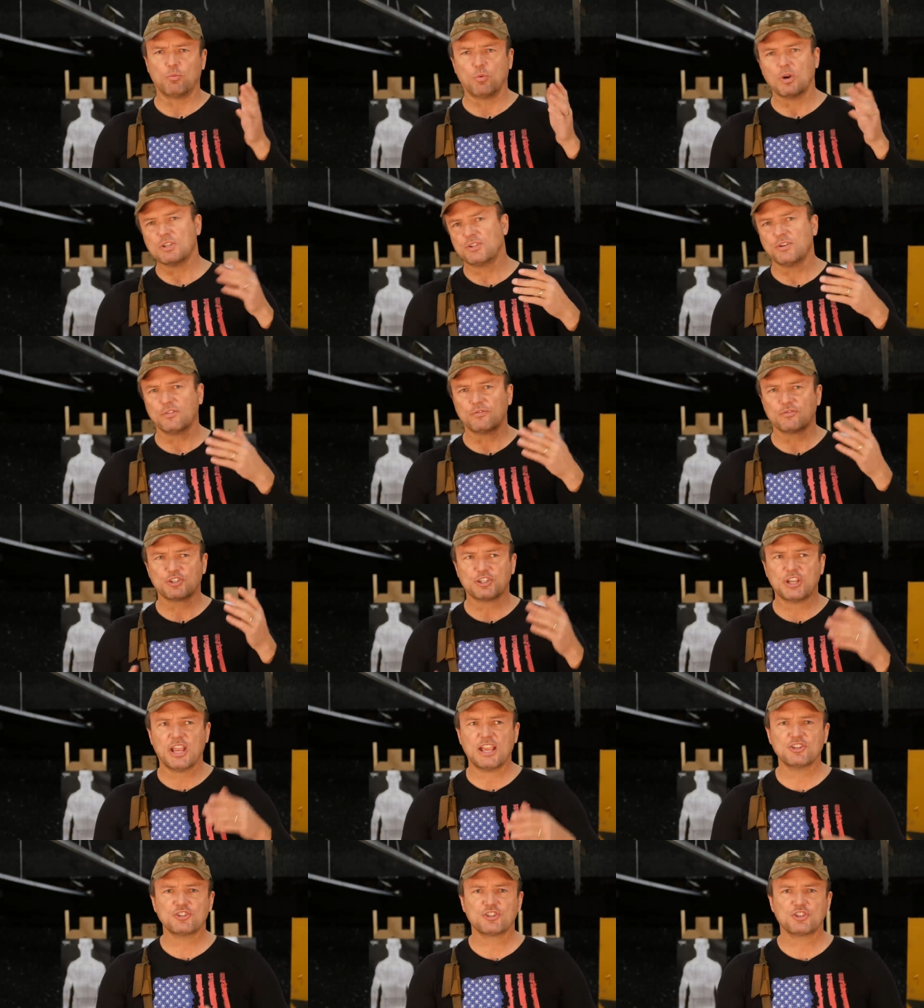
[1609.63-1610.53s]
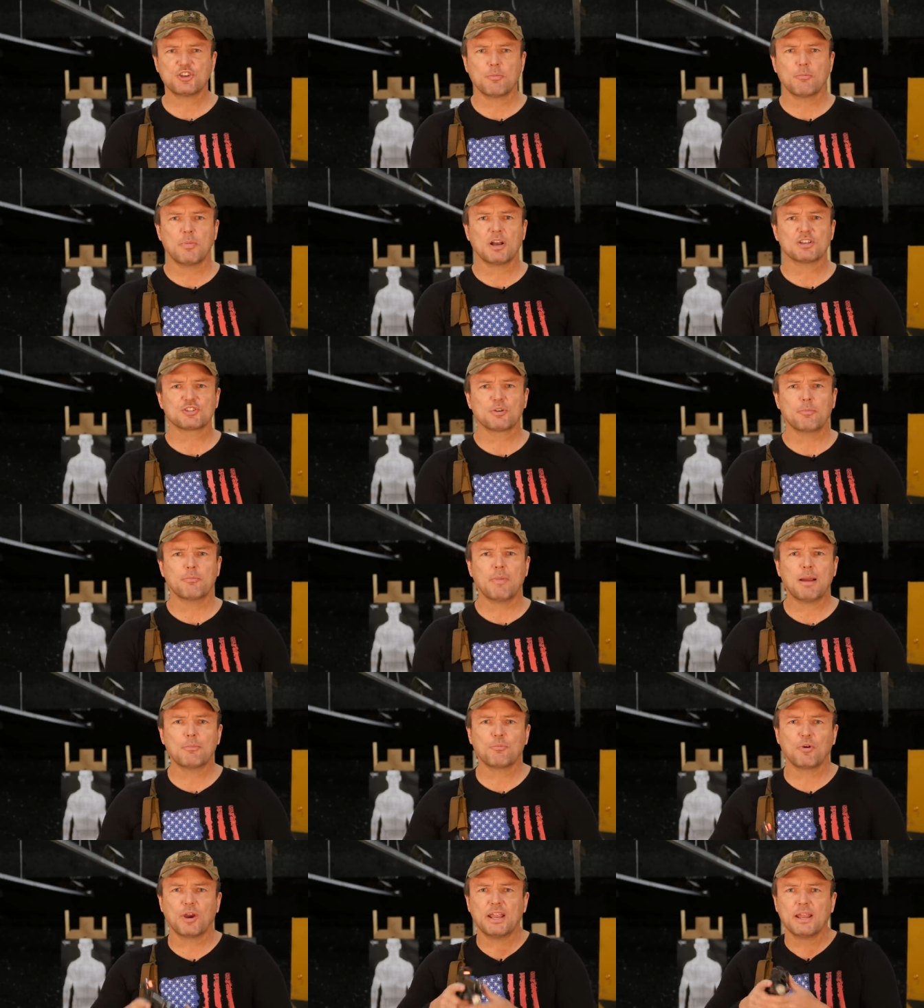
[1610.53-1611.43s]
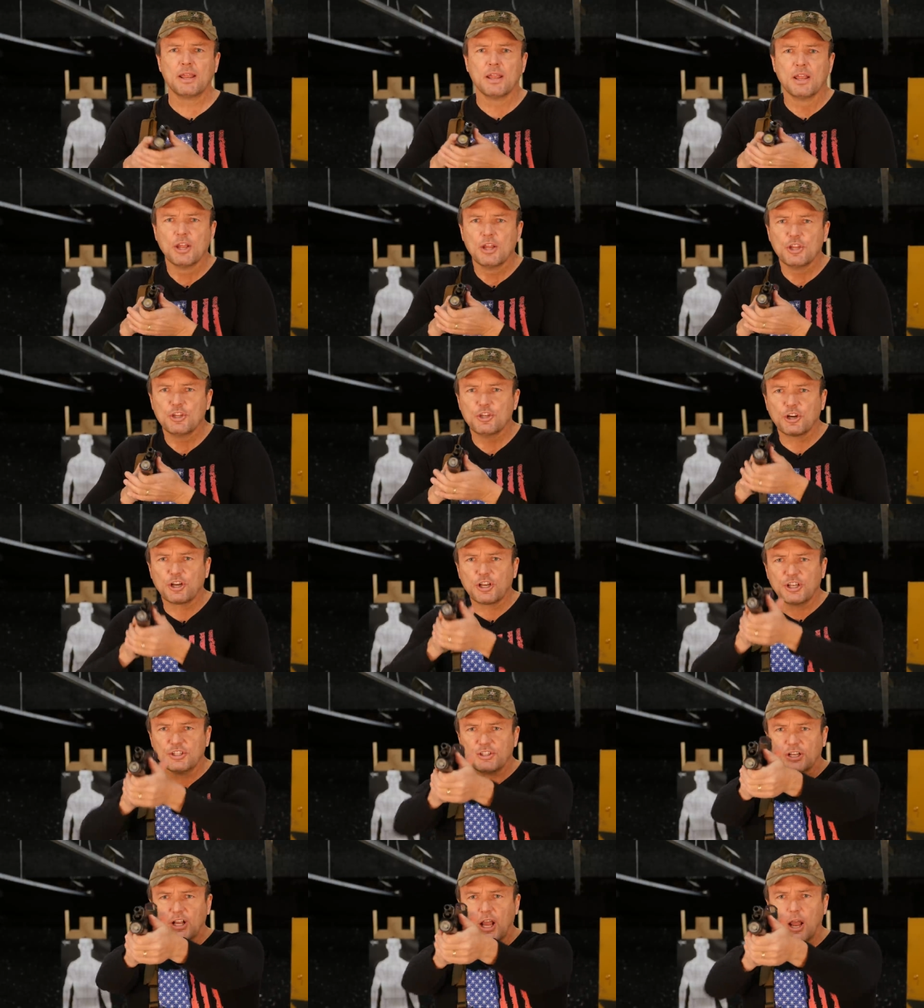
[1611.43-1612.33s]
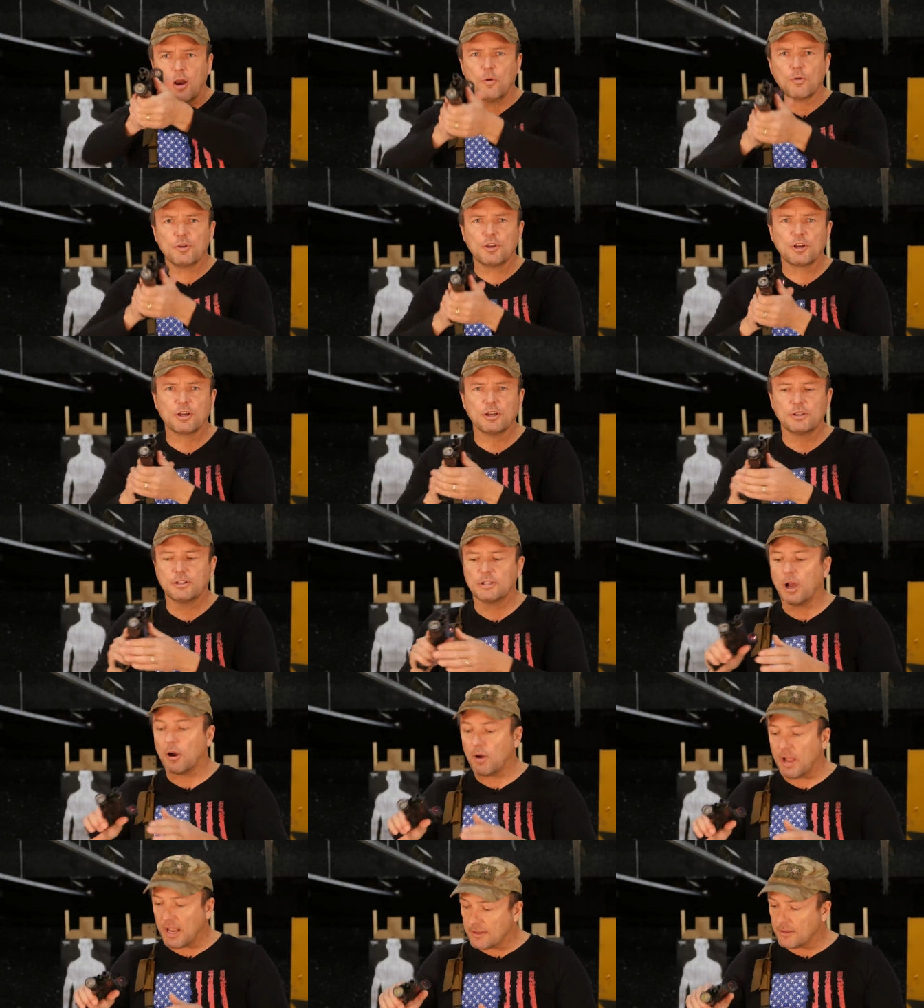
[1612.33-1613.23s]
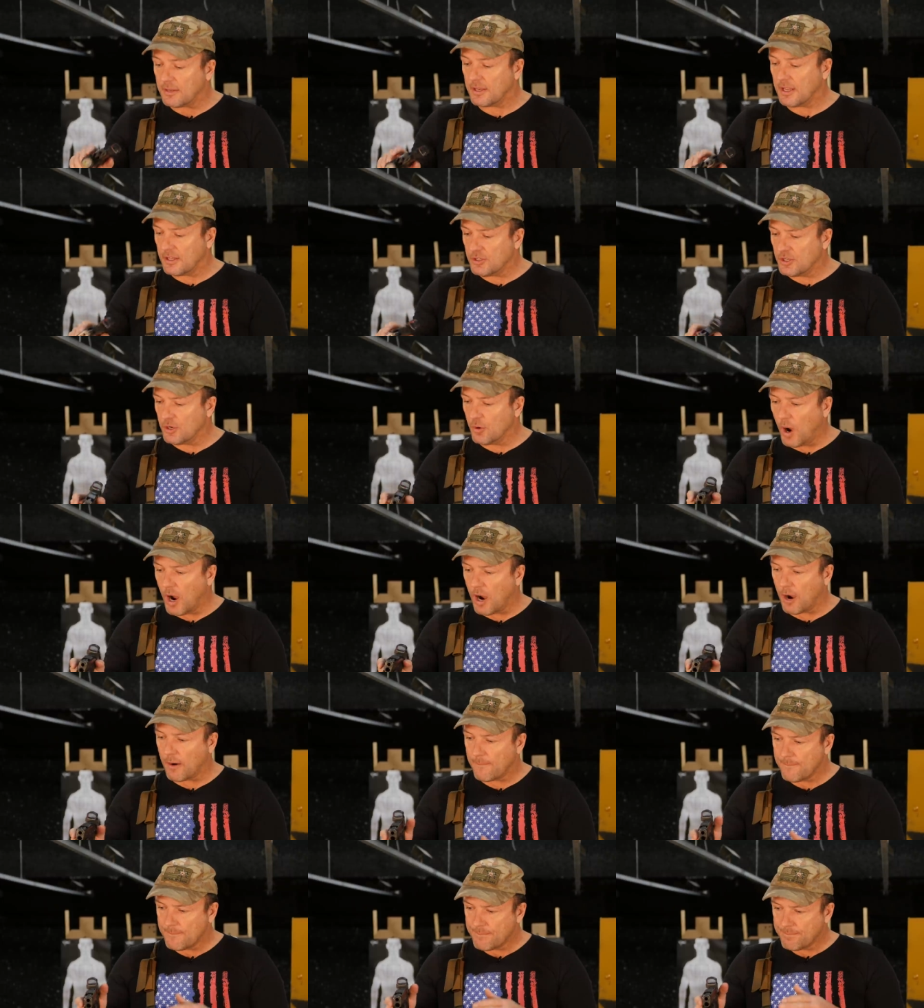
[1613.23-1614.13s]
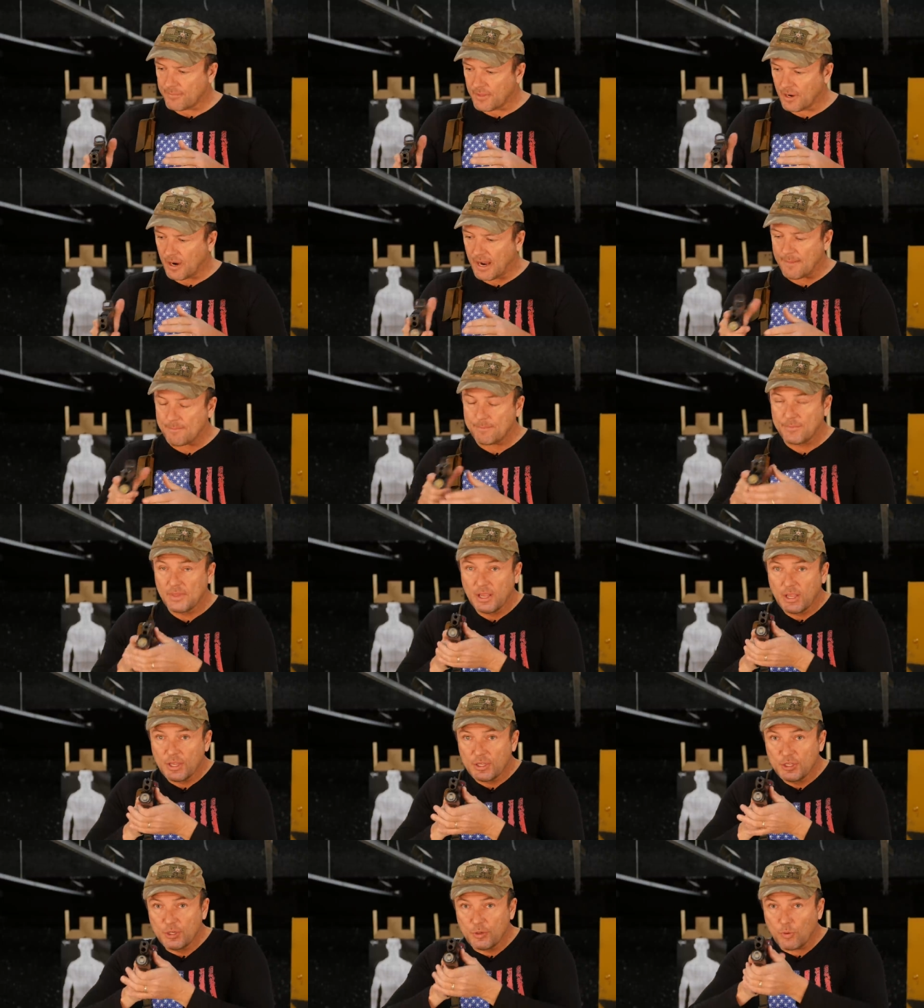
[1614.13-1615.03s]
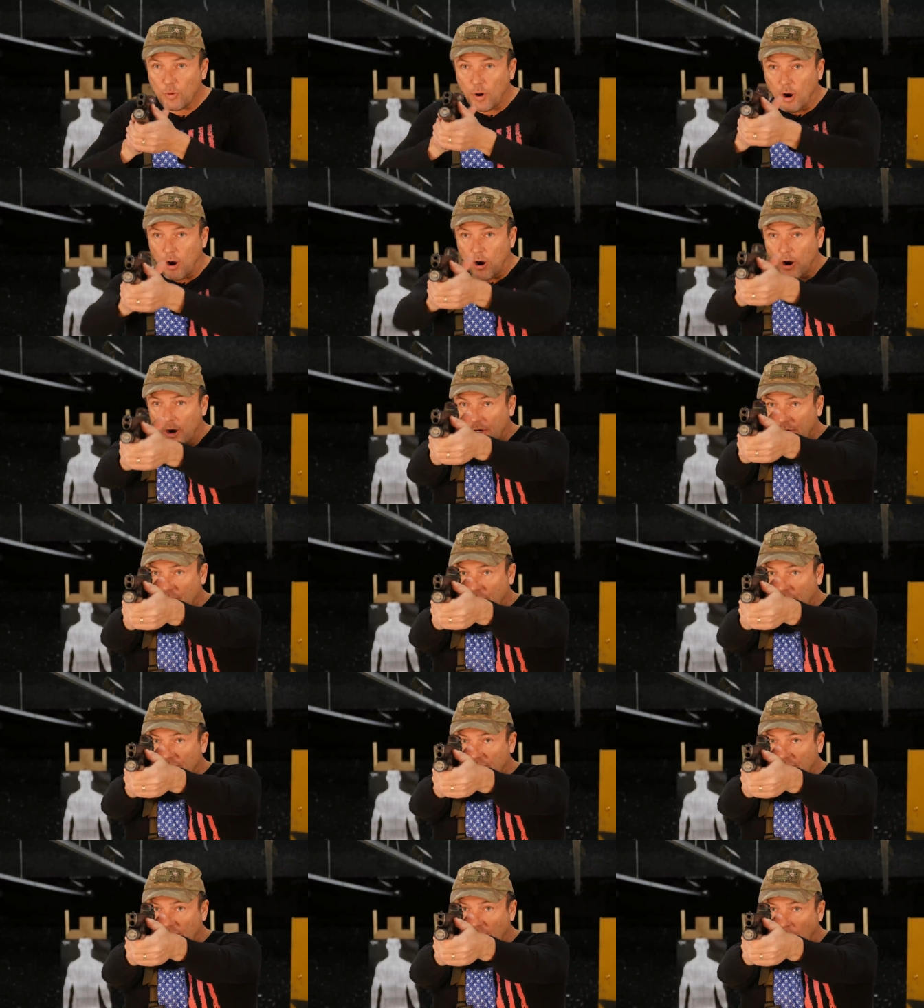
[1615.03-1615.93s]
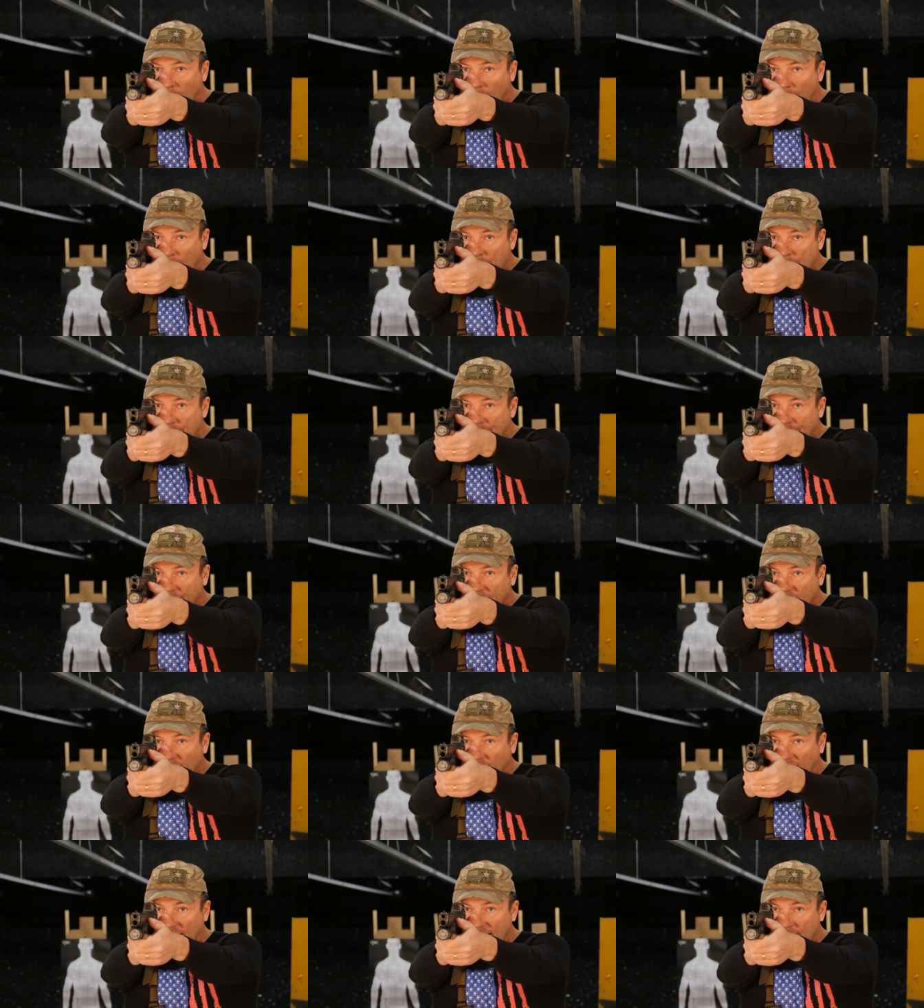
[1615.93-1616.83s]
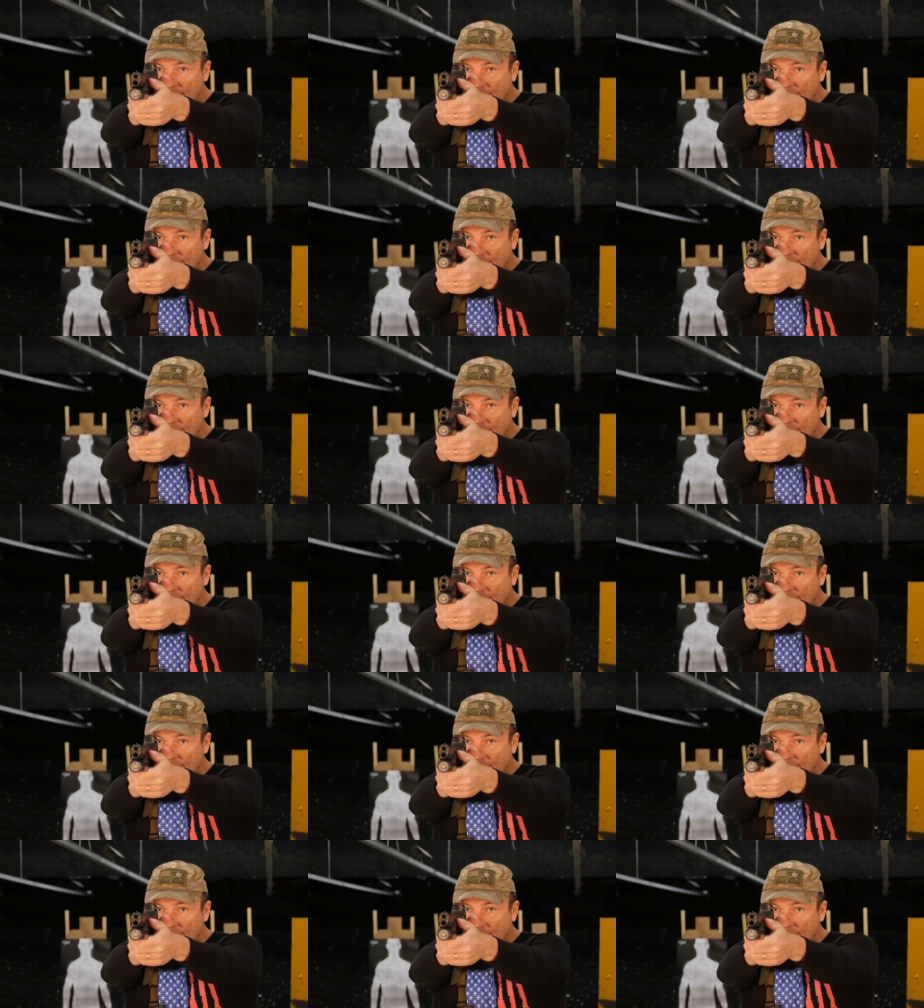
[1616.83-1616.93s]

Once you've changed your muscle memory, you're good to go. You're good to go. And, and you are. All right? You are good to go. All right?